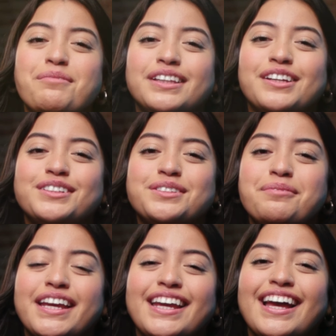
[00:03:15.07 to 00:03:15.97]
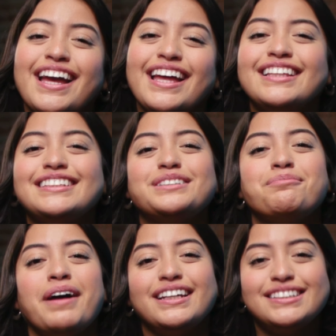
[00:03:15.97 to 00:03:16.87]
Monterroso Mejia, and this is
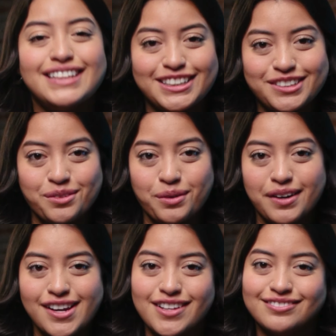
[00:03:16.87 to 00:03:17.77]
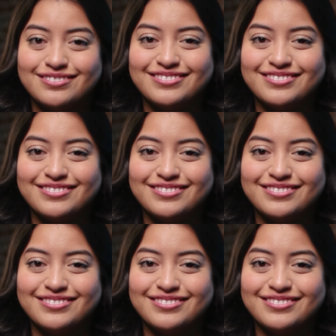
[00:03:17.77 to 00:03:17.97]
my SAE story.